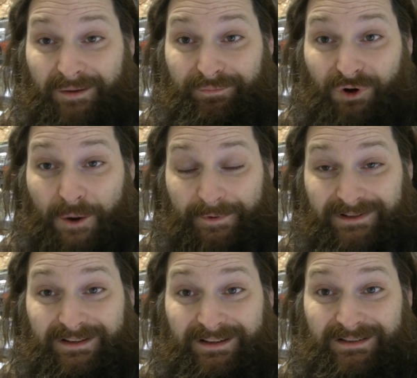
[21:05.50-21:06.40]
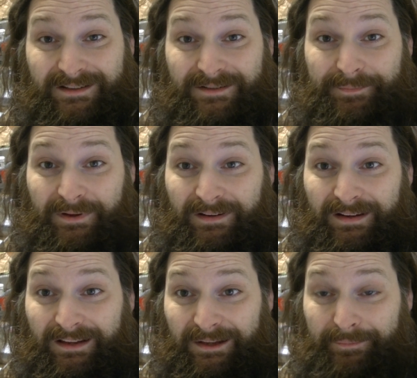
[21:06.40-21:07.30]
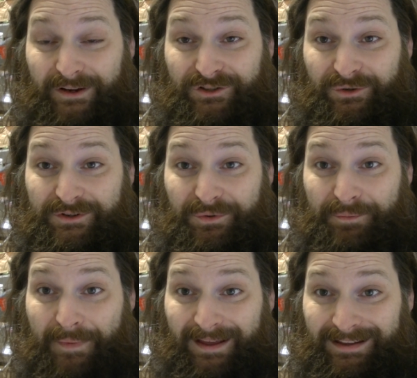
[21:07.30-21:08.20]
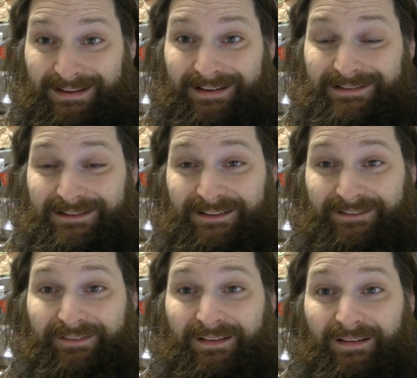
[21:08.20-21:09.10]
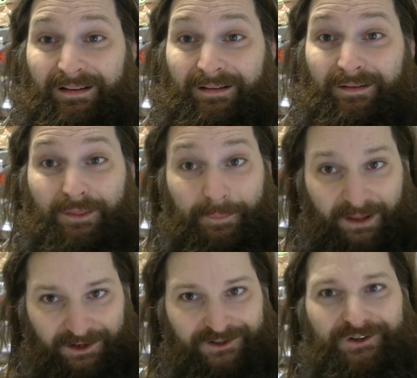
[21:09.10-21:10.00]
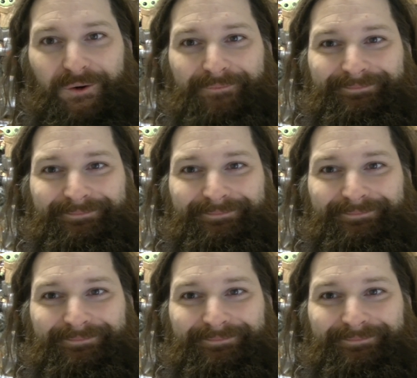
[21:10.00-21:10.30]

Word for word: I promise. This has been Heat My Shorts with Maggie and Steve, The Maggie Show.